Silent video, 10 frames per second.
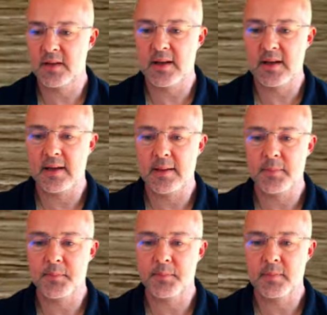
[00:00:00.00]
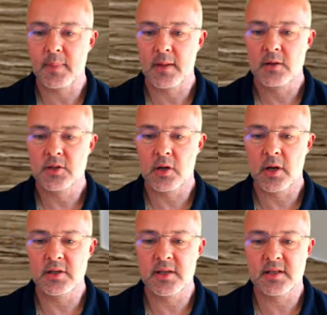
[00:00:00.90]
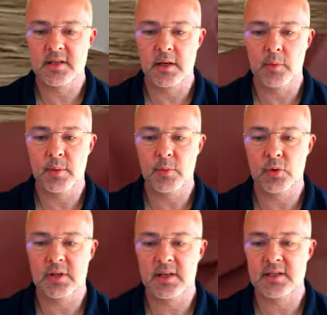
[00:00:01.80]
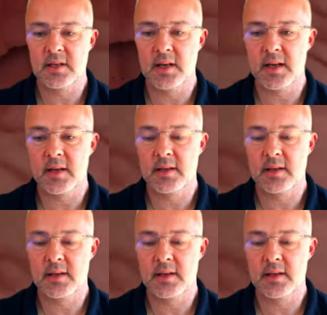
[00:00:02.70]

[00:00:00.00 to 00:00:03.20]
So I'll go into this in a little bit more detail